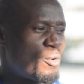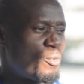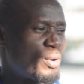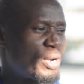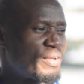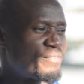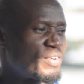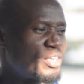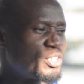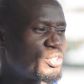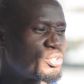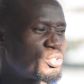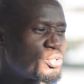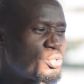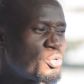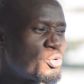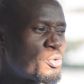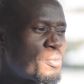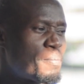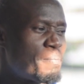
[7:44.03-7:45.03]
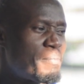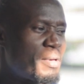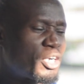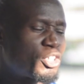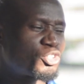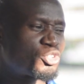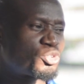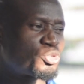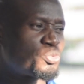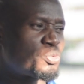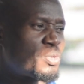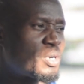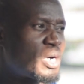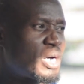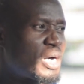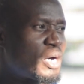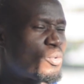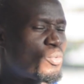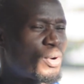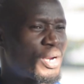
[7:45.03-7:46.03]
whatever you do, make
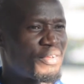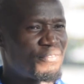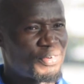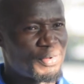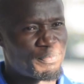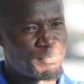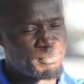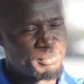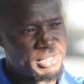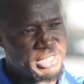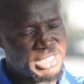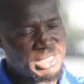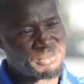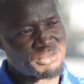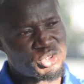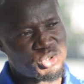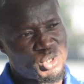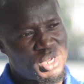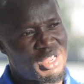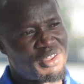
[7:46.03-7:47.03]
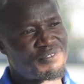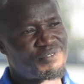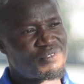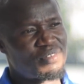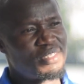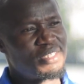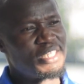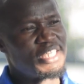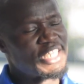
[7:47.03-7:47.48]
sure whatever dreams you have,